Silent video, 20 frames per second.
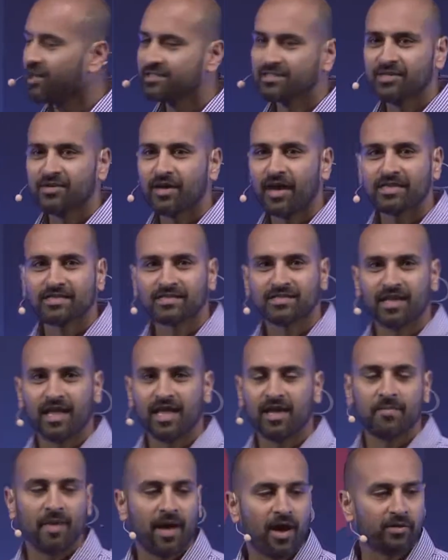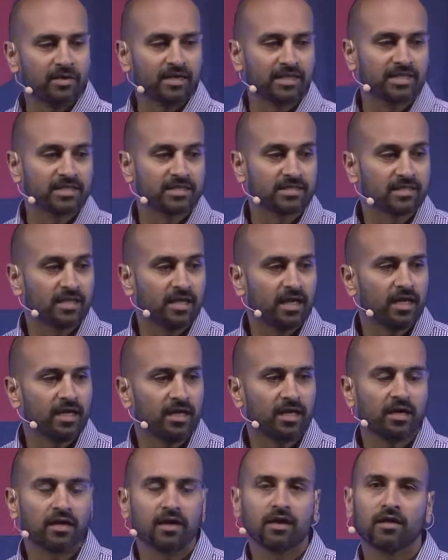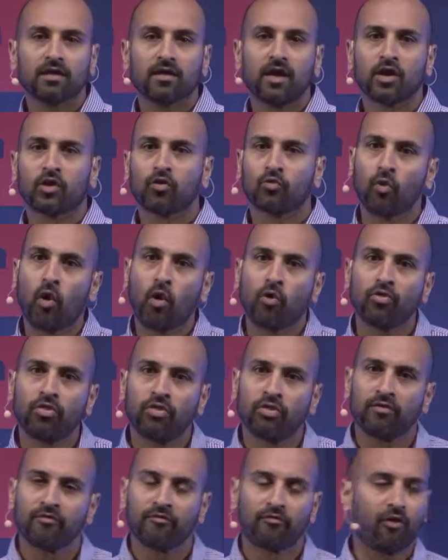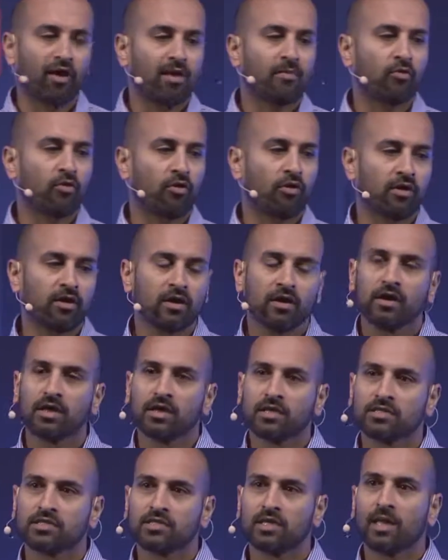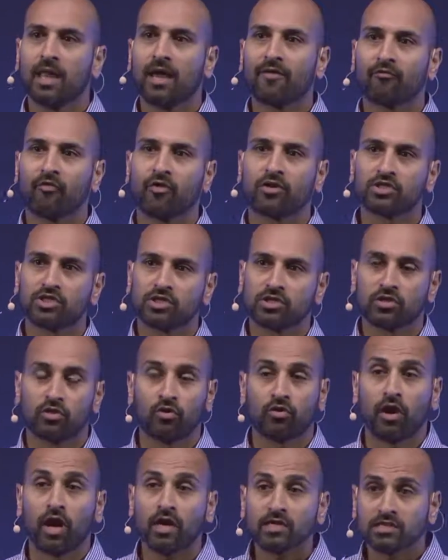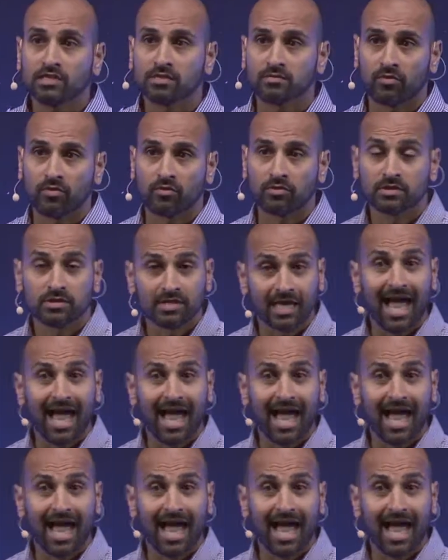to you guys today about is a growth framework to leverage your customers to